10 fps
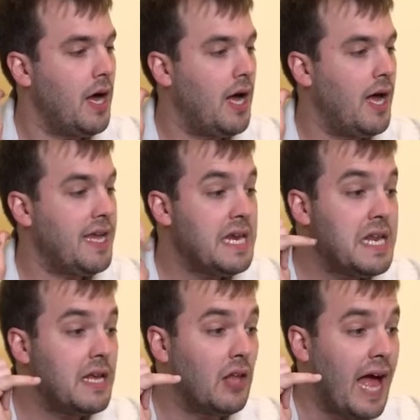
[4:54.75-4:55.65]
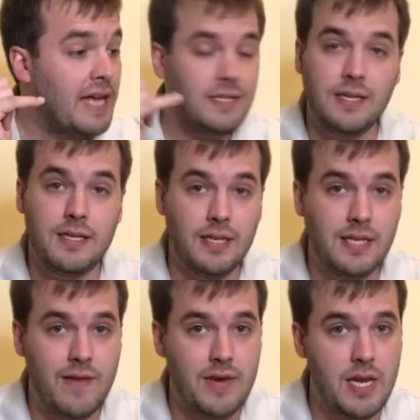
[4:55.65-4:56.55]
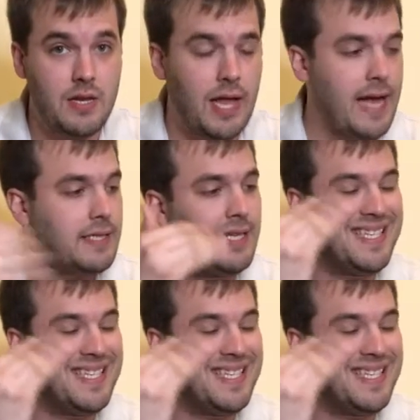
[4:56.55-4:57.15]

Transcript: ED glass, it does have ED glass.